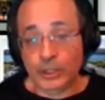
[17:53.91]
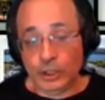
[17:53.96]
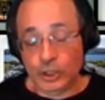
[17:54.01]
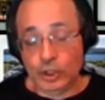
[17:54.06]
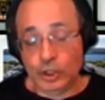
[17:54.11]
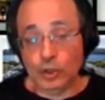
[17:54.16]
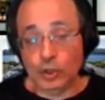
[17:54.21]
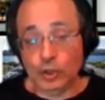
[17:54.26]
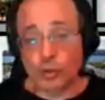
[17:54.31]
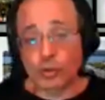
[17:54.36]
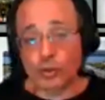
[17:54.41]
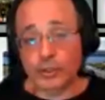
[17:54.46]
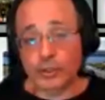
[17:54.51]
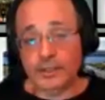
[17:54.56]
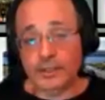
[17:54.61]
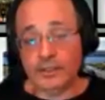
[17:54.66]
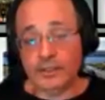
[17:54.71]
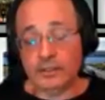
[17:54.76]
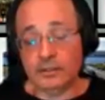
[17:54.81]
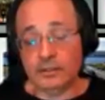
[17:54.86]

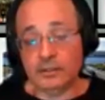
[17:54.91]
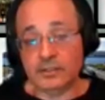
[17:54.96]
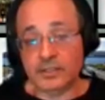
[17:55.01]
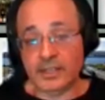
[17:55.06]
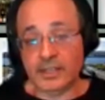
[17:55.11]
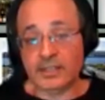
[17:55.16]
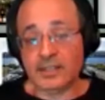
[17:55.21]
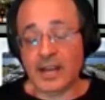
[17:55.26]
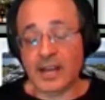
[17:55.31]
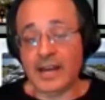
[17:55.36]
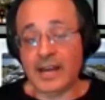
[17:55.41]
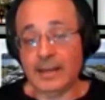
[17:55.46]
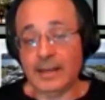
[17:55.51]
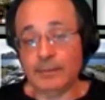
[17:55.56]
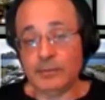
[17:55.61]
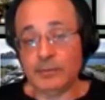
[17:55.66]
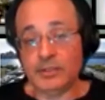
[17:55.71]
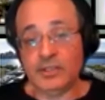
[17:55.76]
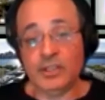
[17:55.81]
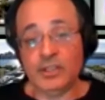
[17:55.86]
During the
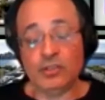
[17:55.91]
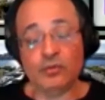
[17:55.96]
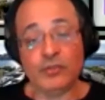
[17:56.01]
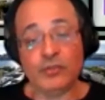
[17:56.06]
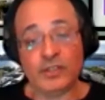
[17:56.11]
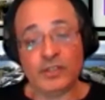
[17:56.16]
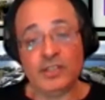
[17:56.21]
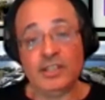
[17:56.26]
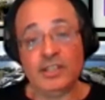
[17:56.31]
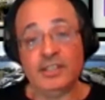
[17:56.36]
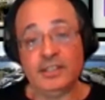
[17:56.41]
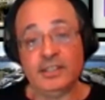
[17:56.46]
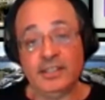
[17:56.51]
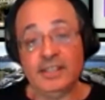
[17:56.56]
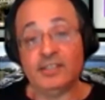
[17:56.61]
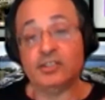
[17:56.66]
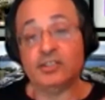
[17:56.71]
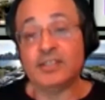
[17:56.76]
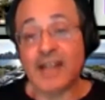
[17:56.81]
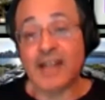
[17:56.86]
time this
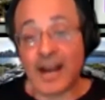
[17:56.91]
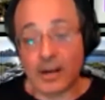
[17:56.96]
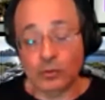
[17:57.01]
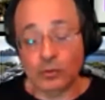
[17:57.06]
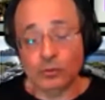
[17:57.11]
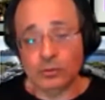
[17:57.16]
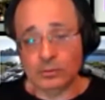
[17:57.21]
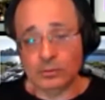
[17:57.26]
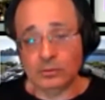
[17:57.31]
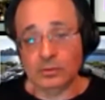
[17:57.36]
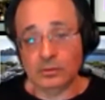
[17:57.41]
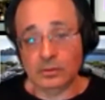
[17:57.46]
facility is down,